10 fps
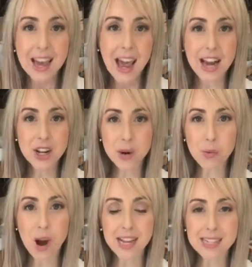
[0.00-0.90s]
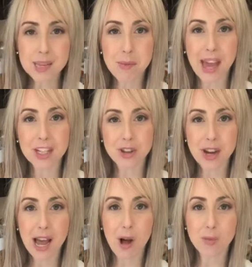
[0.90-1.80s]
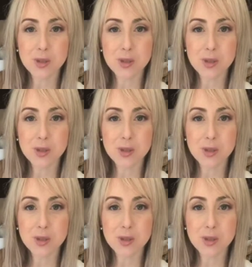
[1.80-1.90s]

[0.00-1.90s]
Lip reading: and you're wanting some extra help.